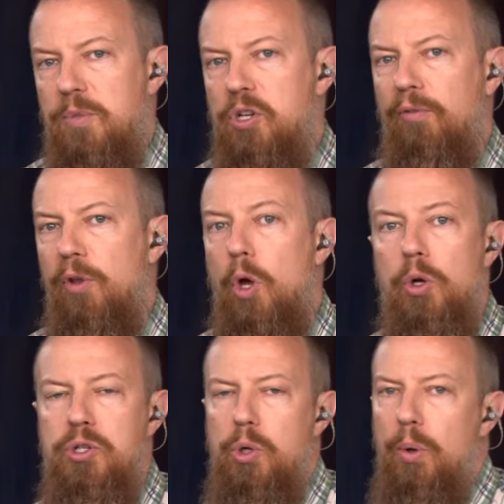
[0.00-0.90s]
So for
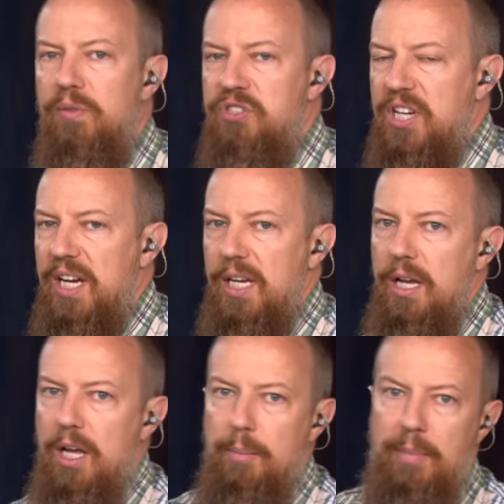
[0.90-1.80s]
those of you who have seen
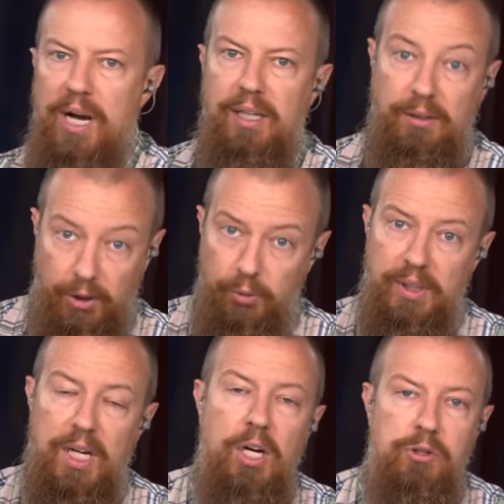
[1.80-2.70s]
my
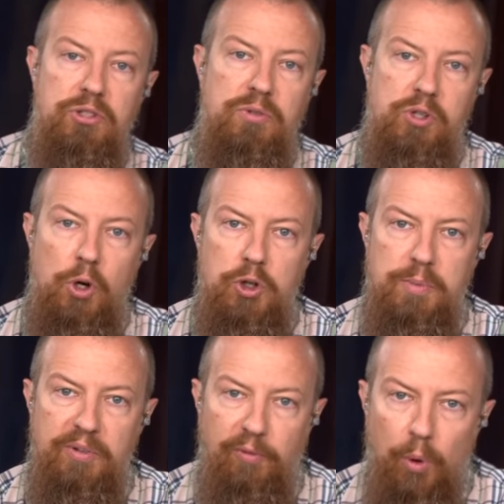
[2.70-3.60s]
literally hundreds of shows
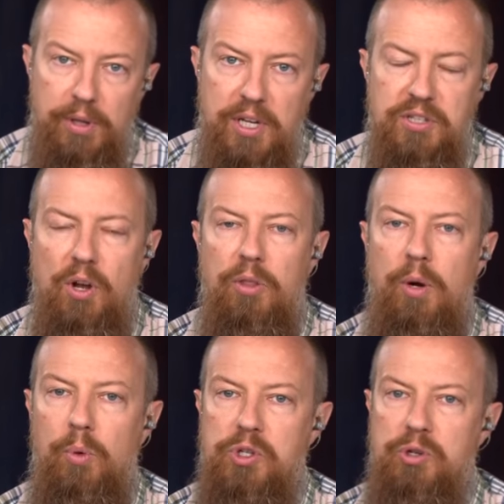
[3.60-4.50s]
before this
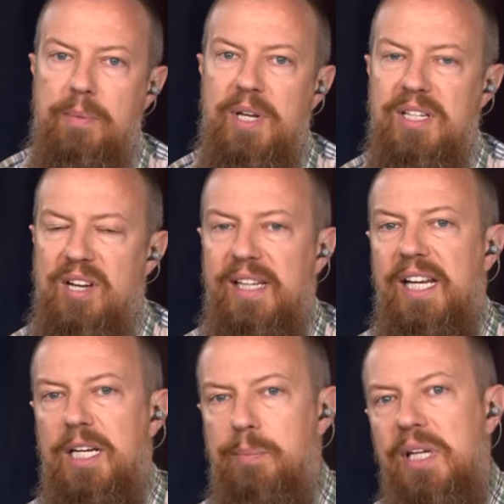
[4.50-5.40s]
that were streamed in
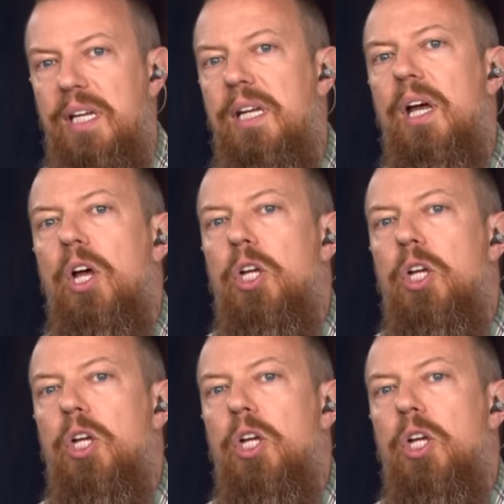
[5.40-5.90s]
1080p,